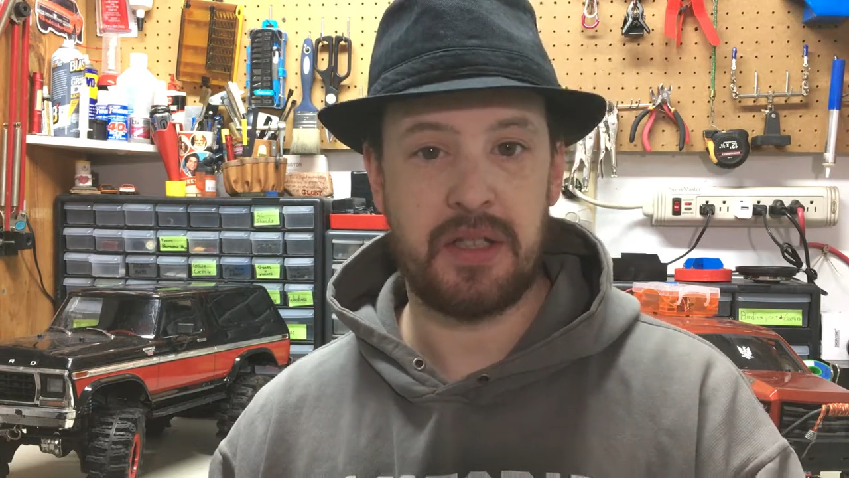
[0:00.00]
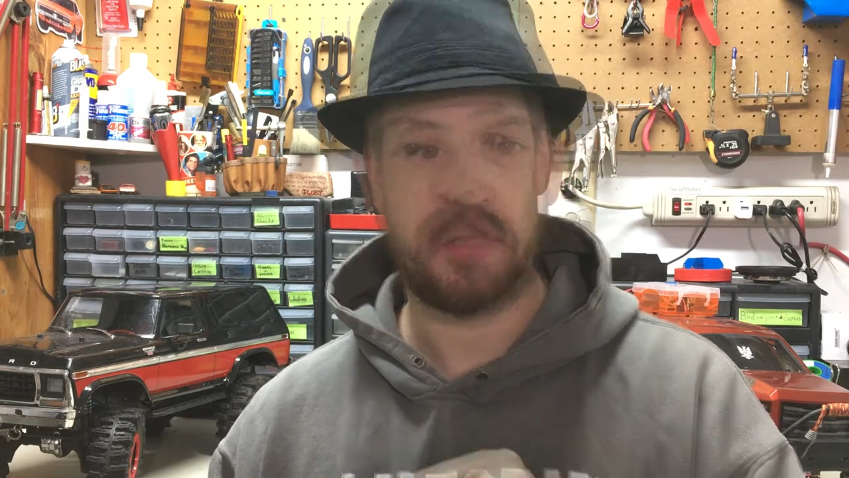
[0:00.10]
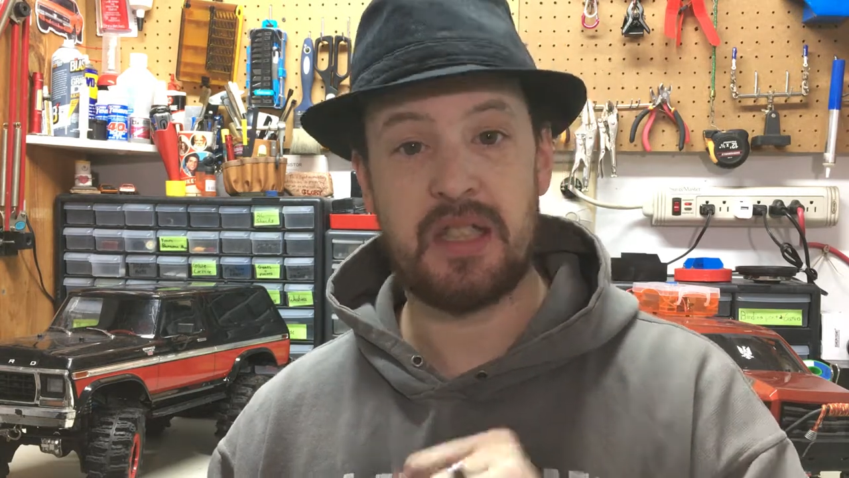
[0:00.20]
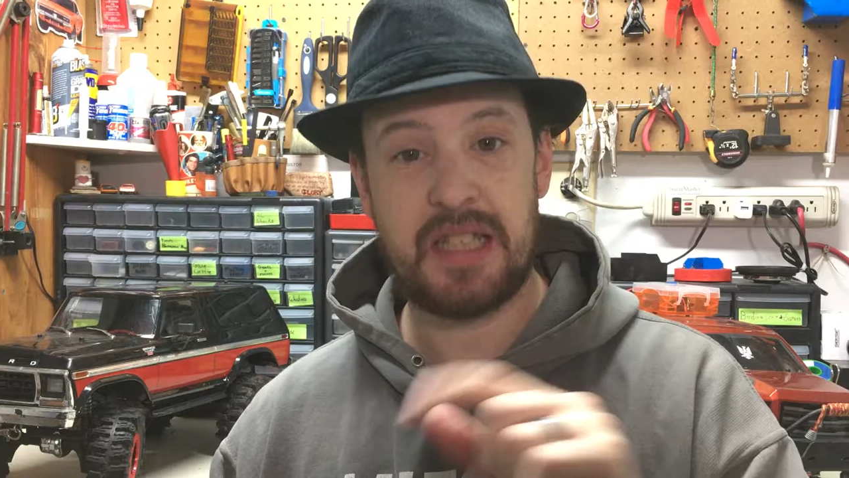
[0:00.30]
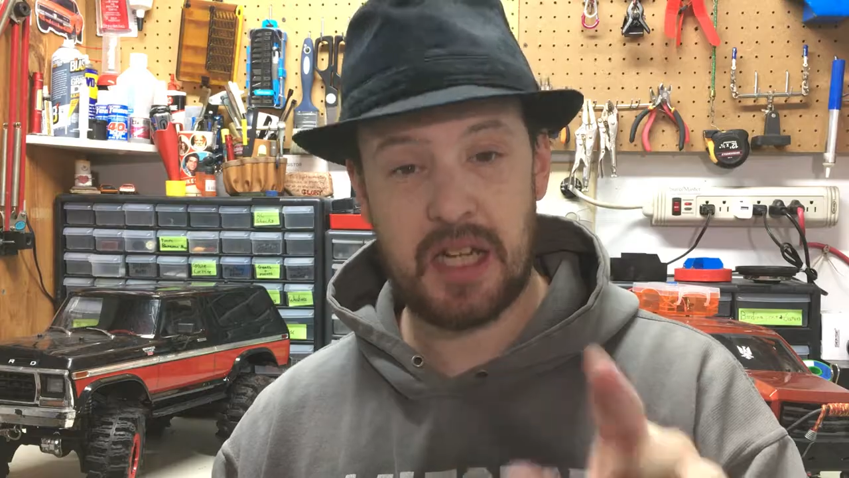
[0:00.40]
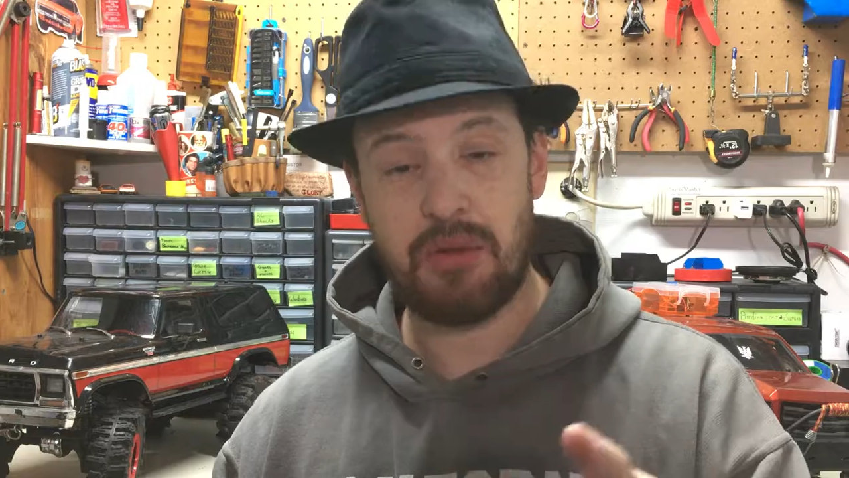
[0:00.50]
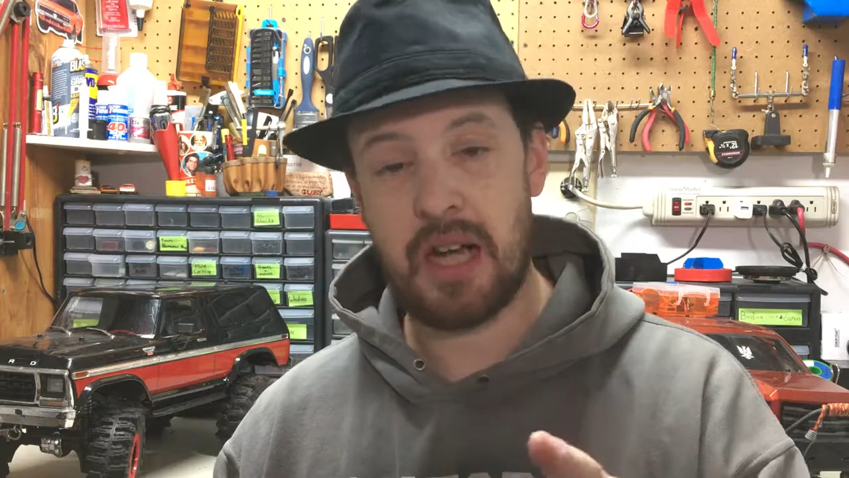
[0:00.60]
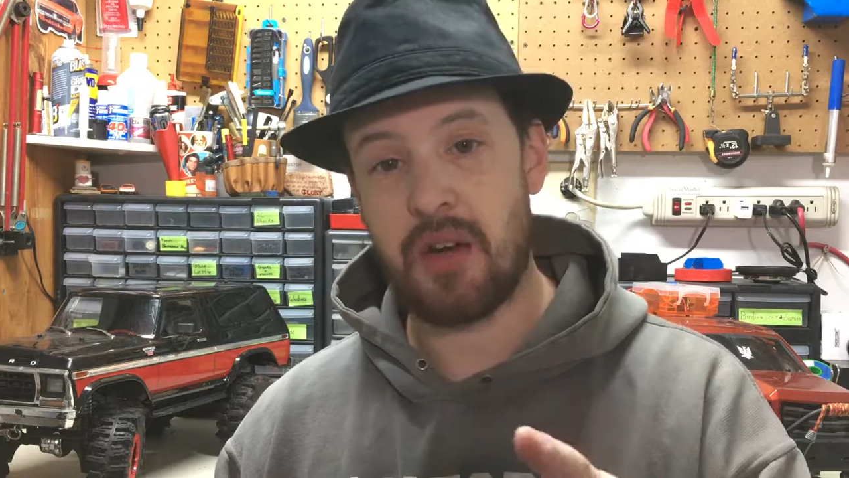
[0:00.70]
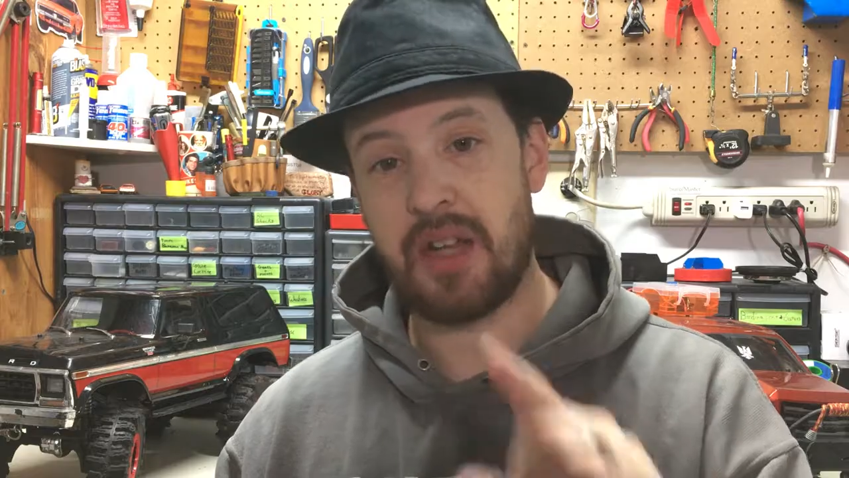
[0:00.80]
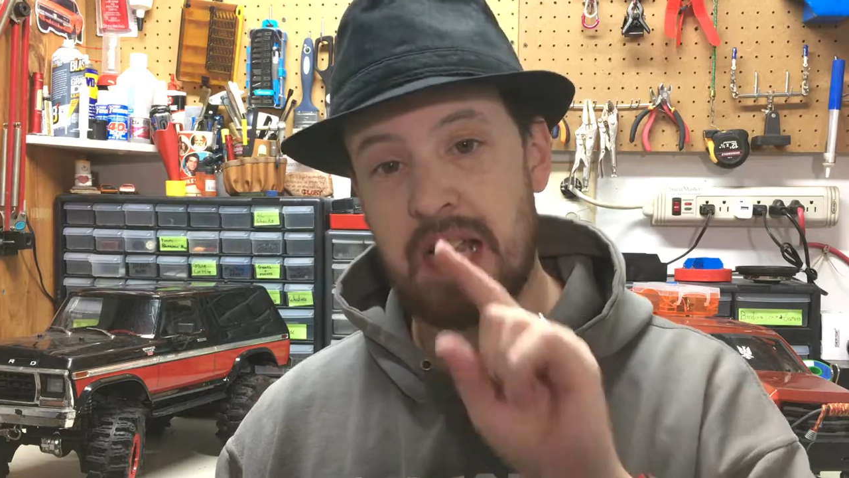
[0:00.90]
Stick
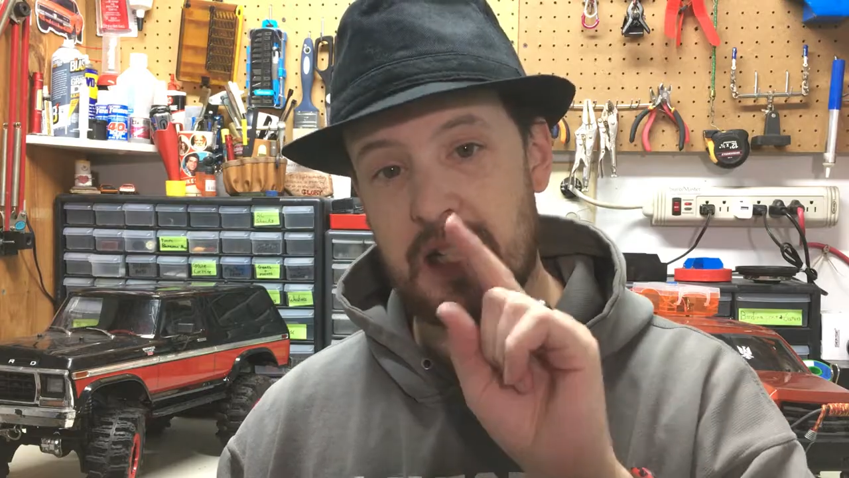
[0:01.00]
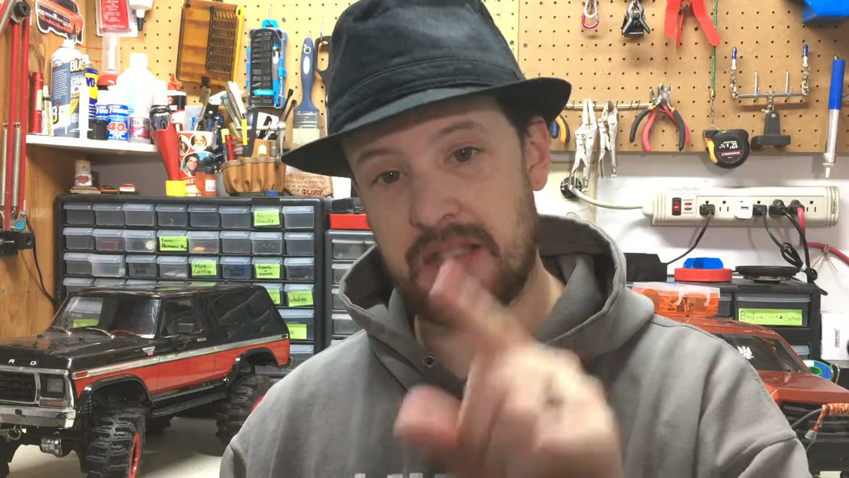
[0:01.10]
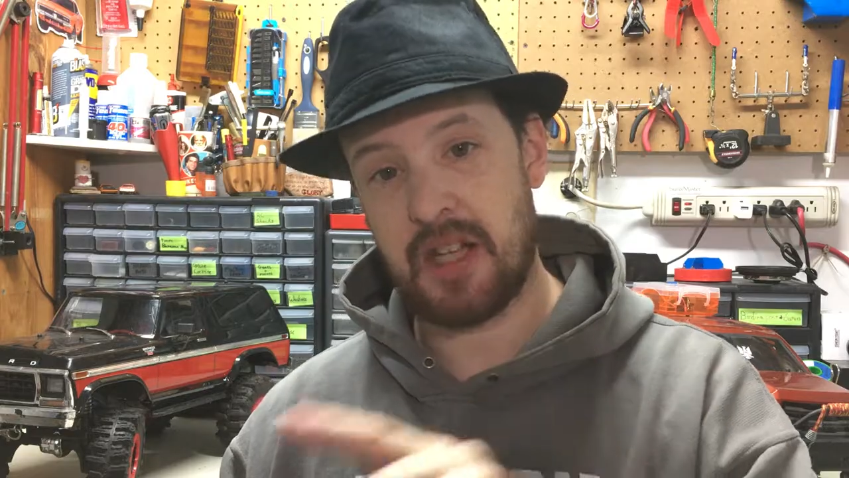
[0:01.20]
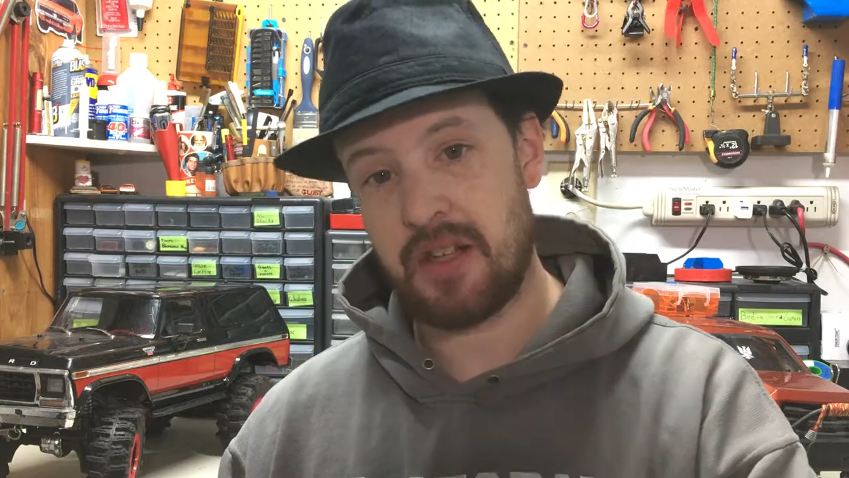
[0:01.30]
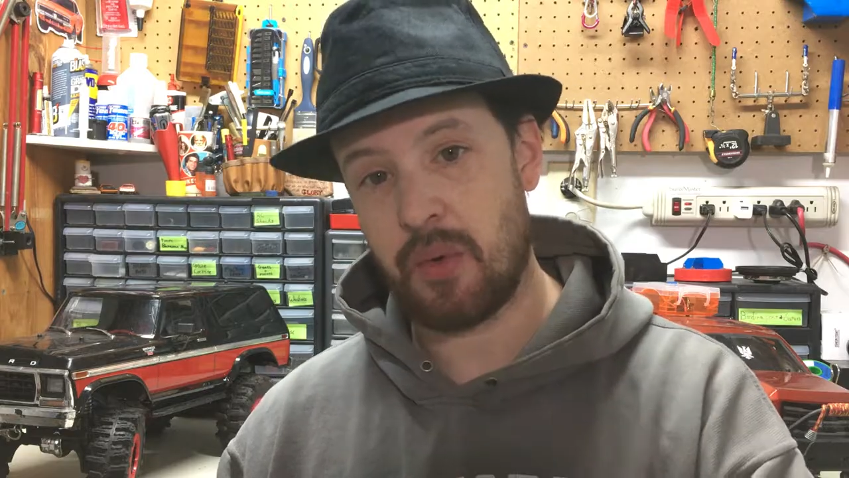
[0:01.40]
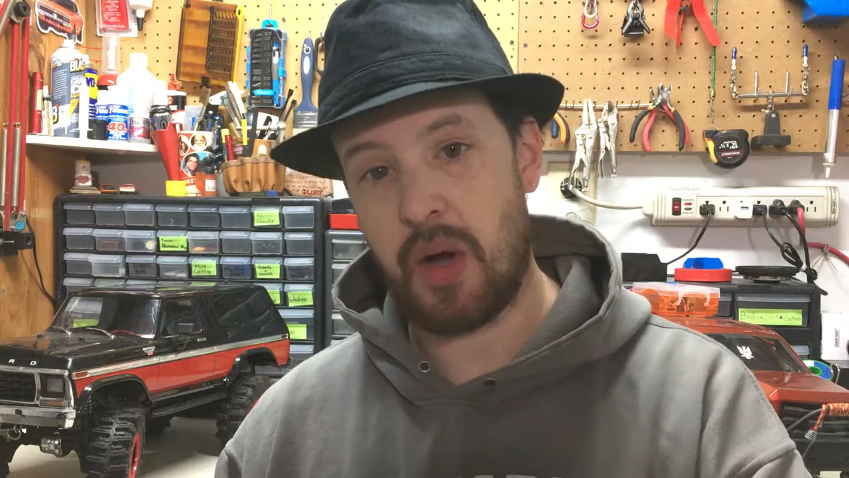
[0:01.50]
around and I'll tell you